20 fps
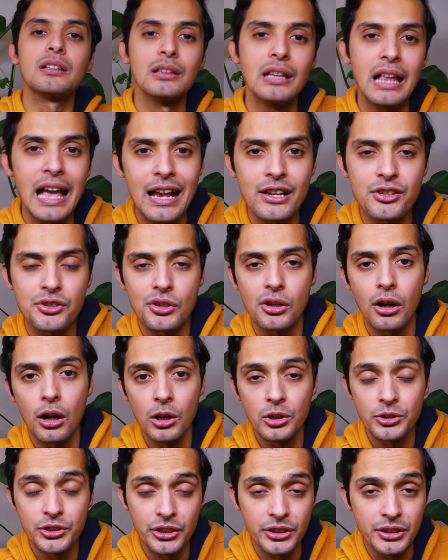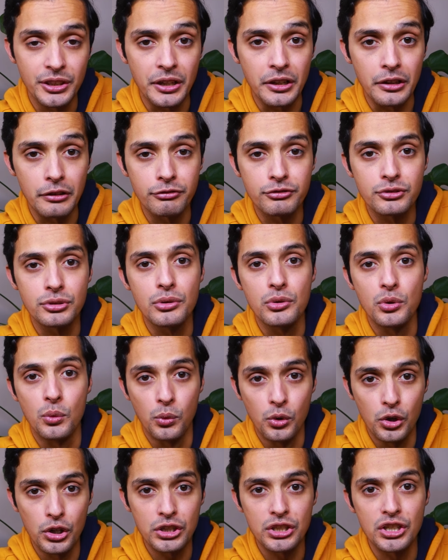last alternative to the
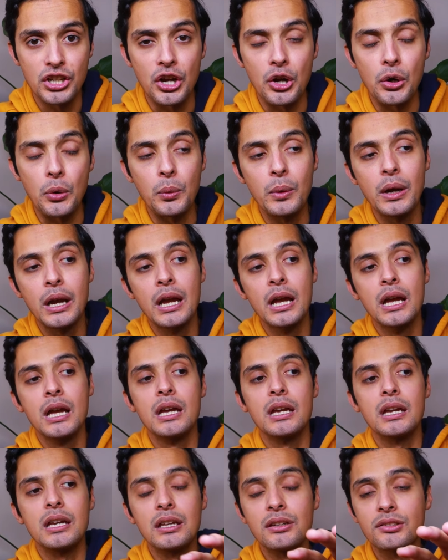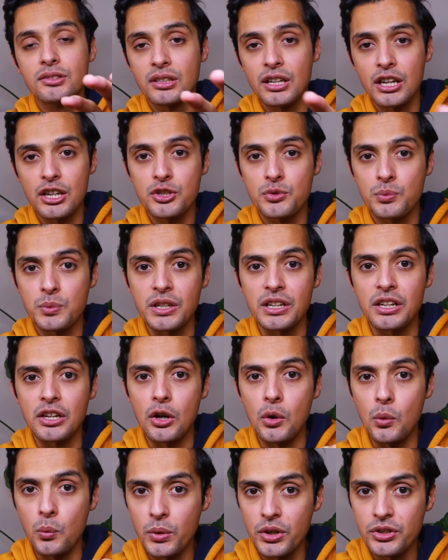word no in today's
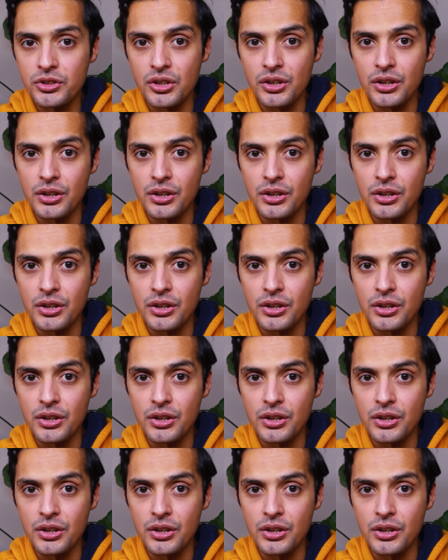video, which